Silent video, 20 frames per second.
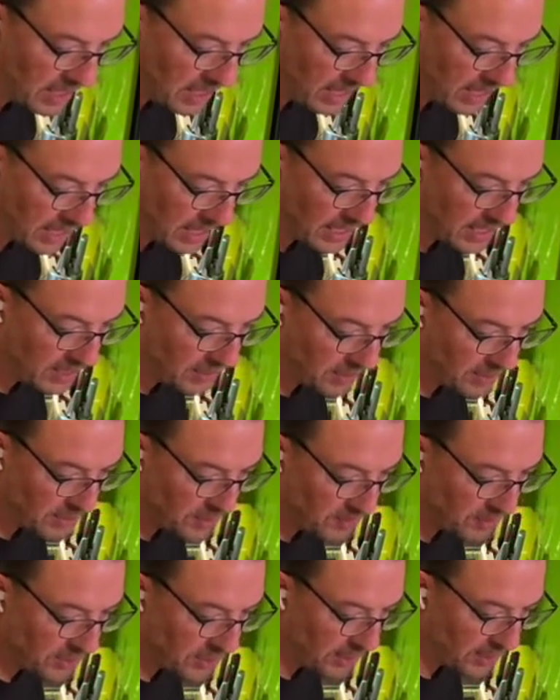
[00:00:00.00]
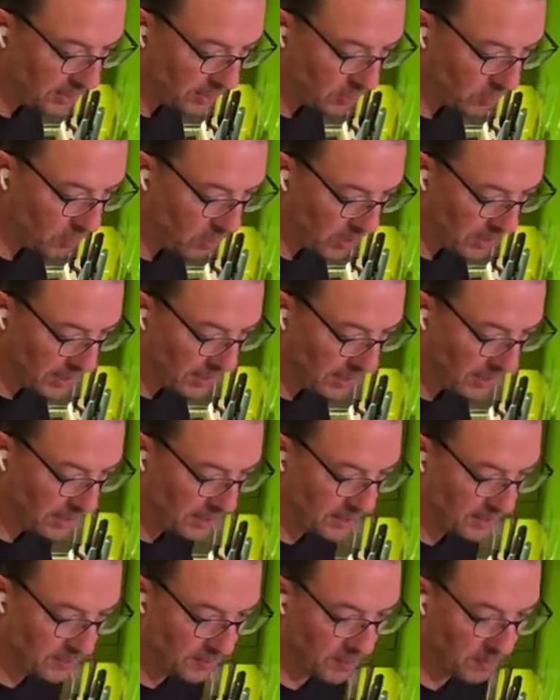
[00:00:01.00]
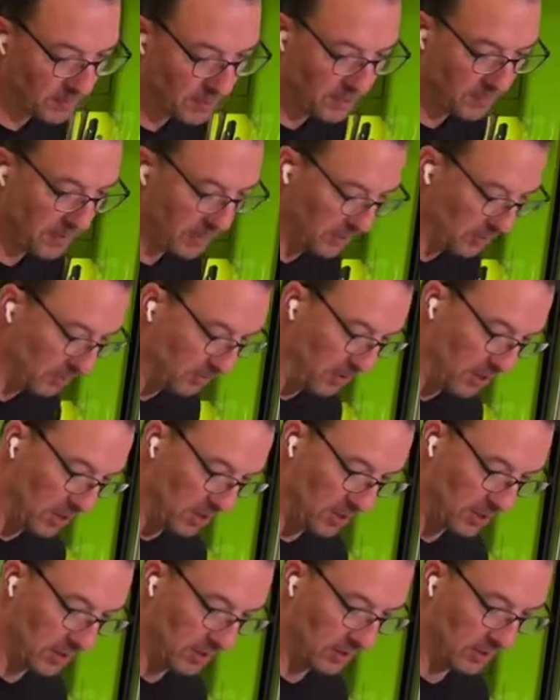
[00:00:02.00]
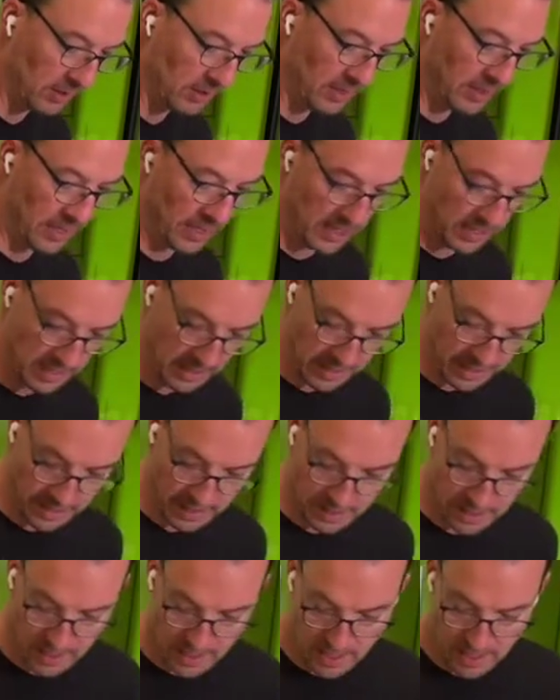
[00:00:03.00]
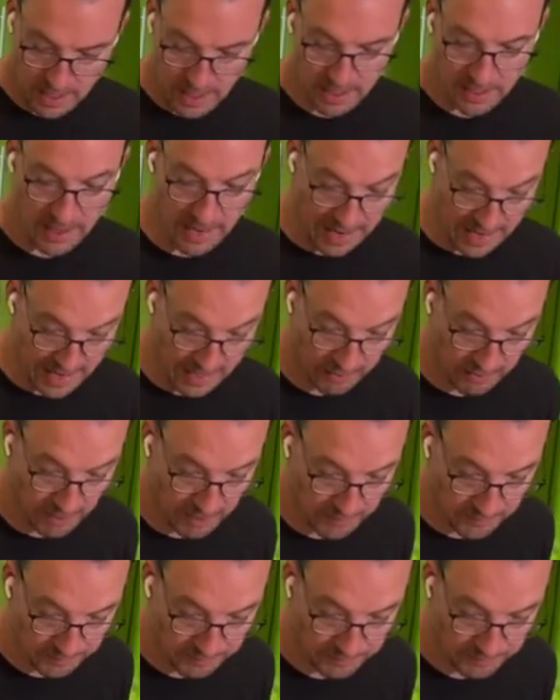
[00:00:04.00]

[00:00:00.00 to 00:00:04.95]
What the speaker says: And this particular one is from a special parcel in Niagara.